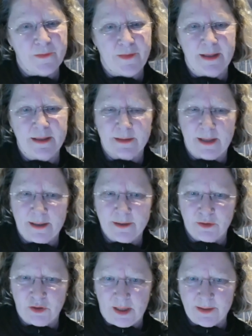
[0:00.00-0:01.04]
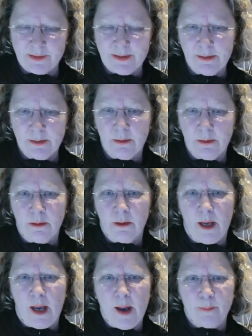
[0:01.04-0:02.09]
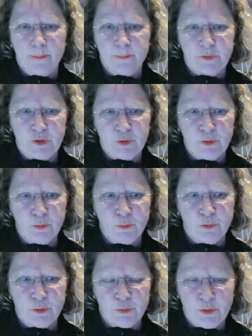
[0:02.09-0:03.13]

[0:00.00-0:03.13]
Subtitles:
things that I suggested to